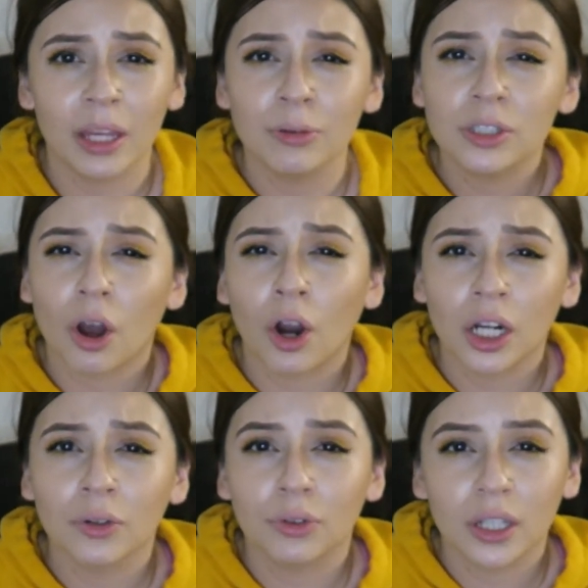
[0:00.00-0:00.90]
He was
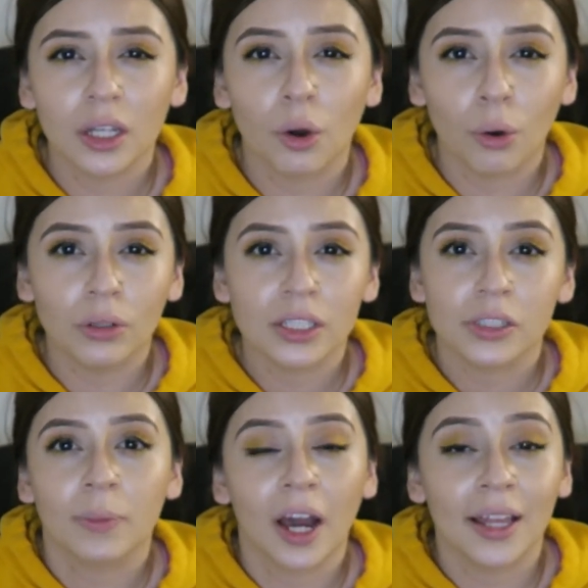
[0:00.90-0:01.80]
already really old. He
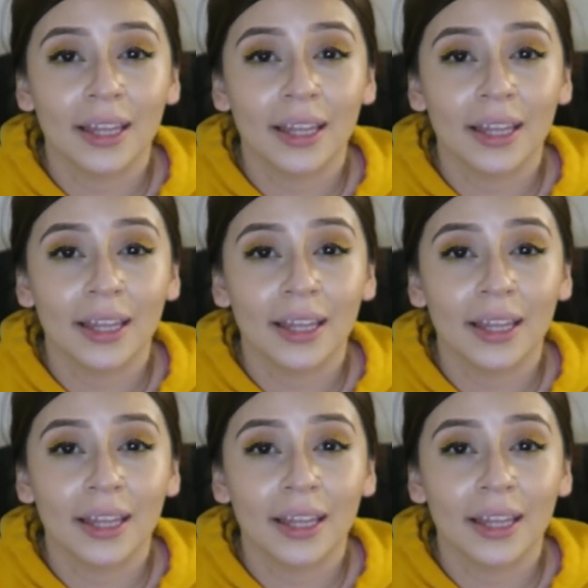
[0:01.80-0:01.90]
was about